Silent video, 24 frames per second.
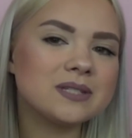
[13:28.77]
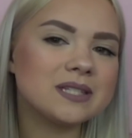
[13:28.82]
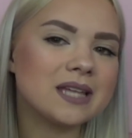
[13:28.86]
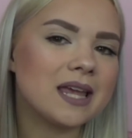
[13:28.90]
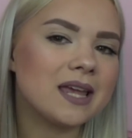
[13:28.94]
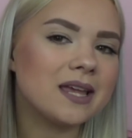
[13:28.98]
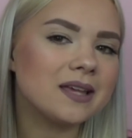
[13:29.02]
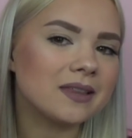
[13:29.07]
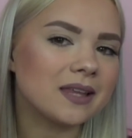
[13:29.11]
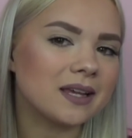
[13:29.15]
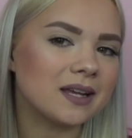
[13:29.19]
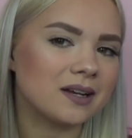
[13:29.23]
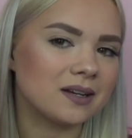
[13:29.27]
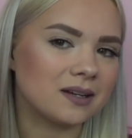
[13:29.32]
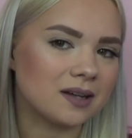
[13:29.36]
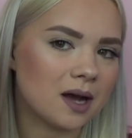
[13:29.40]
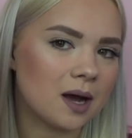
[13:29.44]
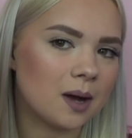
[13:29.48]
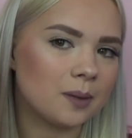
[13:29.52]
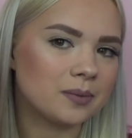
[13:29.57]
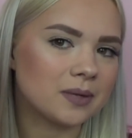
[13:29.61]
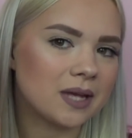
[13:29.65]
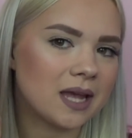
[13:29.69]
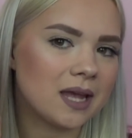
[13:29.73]
saying like a
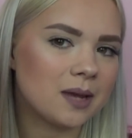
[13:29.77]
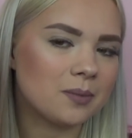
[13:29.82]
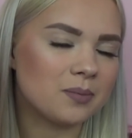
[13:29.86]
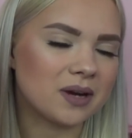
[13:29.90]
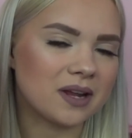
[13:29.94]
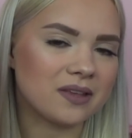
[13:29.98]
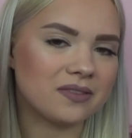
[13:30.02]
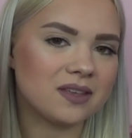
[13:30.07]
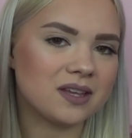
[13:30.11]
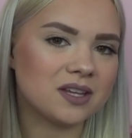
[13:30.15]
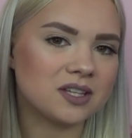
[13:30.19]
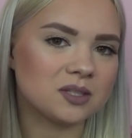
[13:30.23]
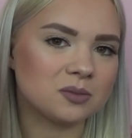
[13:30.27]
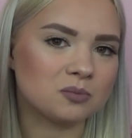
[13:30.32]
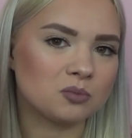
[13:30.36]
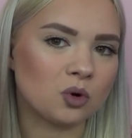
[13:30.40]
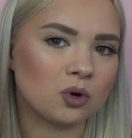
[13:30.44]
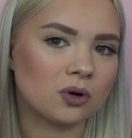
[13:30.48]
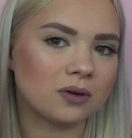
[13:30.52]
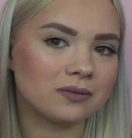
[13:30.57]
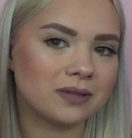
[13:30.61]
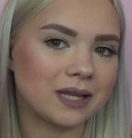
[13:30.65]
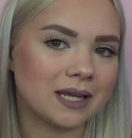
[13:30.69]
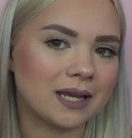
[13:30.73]
cupcake, but I think it's
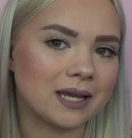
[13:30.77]
more of